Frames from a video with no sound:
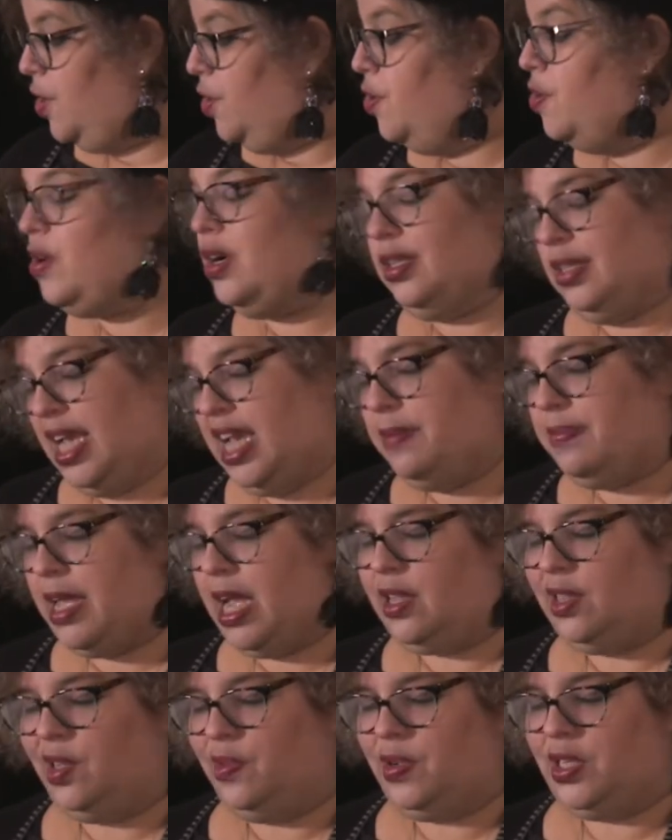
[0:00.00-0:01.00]
who claimed
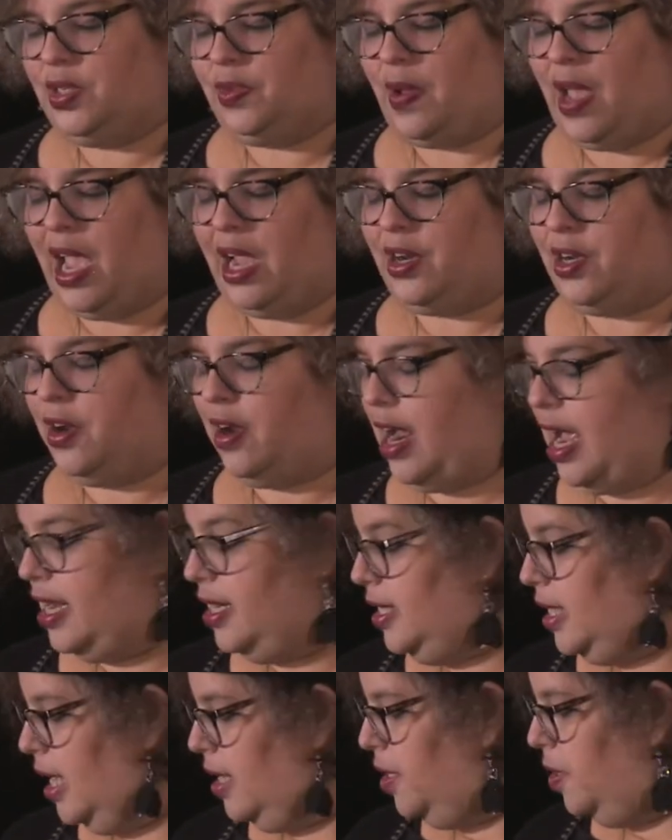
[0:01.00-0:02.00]
that Louis Wagner
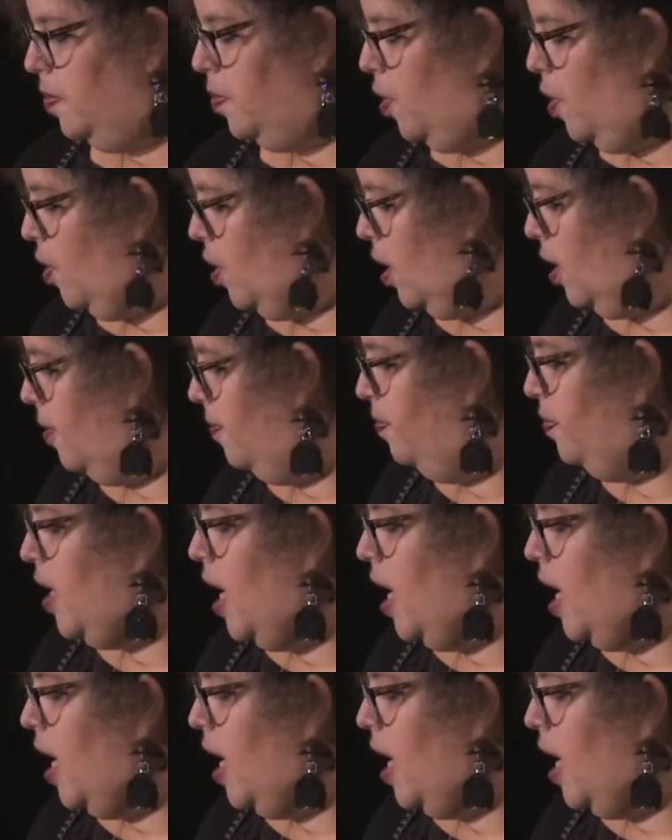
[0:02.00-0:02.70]
had done the murder.